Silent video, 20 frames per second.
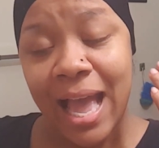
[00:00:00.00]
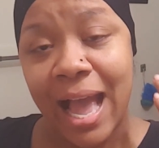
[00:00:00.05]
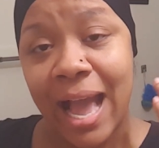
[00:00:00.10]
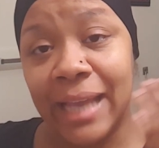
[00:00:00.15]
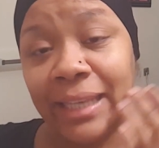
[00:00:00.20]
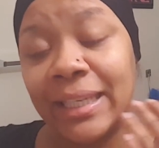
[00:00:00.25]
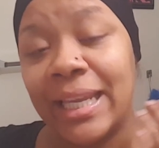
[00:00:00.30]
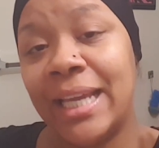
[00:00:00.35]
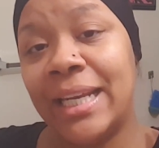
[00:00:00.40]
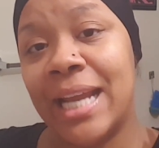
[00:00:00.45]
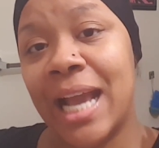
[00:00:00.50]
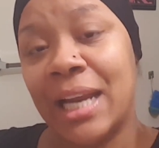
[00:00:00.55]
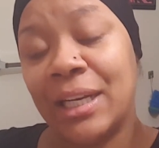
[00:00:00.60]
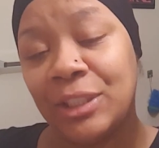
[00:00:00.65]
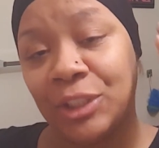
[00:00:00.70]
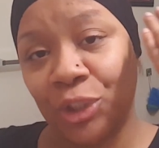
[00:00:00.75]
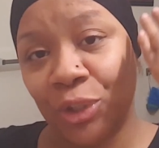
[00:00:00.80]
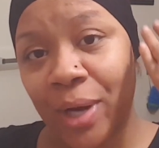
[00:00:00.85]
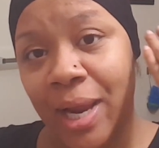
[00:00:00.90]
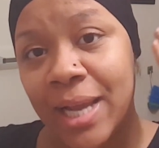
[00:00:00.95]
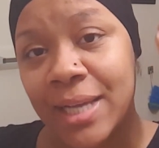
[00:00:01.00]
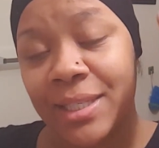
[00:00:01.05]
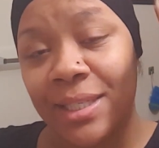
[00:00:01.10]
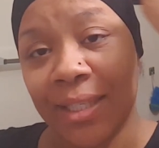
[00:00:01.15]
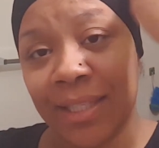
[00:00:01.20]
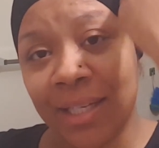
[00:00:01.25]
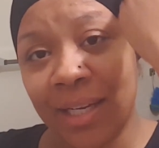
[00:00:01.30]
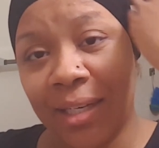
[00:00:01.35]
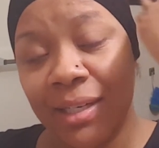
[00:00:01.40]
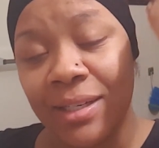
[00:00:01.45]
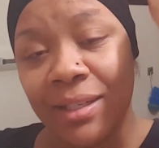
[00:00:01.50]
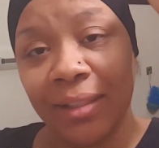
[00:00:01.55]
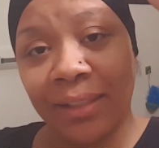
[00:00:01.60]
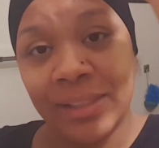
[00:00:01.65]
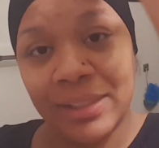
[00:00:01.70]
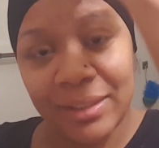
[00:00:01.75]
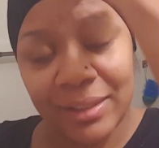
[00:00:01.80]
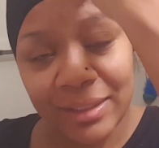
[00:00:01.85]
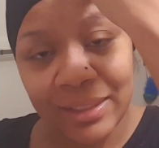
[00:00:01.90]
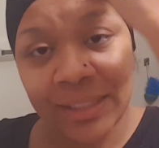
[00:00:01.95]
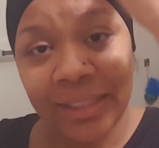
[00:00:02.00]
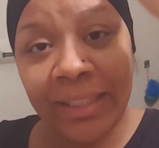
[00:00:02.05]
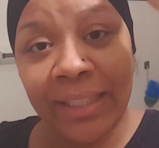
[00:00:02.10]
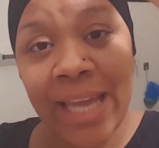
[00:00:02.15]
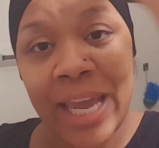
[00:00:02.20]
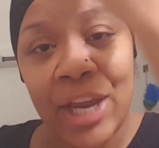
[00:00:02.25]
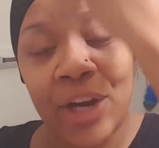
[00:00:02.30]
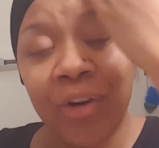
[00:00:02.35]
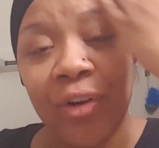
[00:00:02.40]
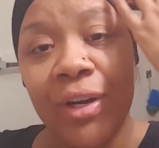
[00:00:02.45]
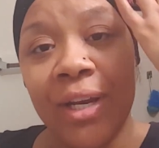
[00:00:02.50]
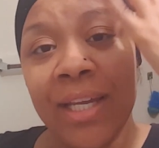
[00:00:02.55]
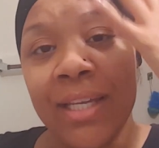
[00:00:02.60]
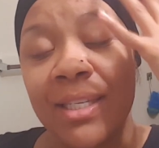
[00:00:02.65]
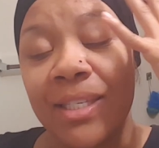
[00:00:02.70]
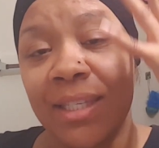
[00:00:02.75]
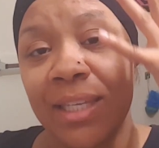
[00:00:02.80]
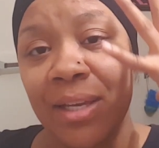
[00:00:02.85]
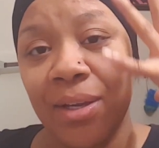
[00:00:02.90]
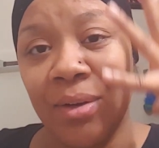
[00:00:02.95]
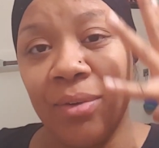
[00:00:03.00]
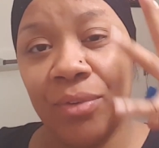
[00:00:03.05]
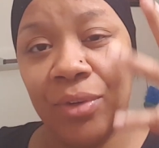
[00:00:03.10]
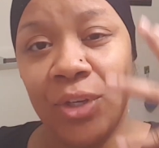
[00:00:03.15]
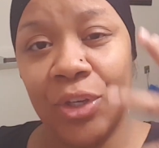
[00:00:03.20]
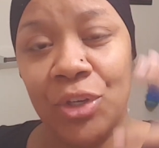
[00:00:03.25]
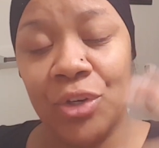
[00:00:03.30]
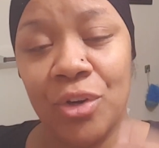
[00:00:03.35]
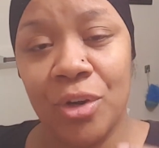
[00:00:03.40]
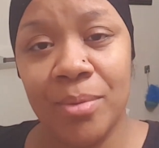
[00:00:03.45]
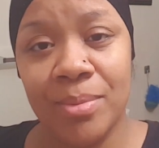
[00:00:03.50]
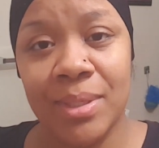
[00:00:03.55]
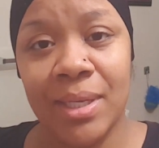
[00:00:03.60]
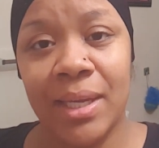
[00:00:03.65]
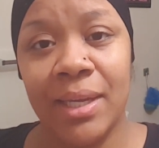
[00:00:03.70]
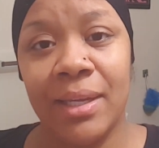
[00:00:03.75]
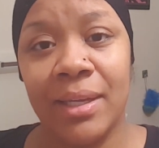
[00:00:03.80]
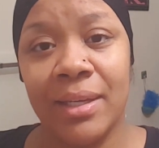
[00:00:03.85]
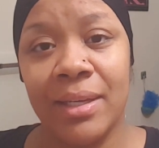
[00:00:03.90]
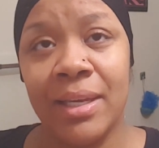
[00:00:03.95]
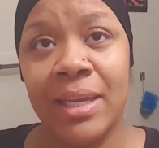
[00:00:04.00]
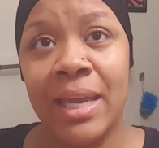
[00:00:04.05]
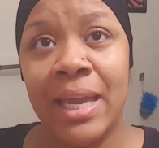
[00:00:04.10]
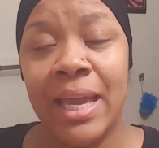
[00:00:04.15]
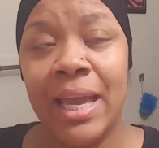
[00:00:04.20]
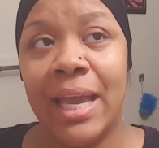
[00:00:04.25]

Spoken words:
I lay down the tracks, it's going to layer itself. You know what I'm saying?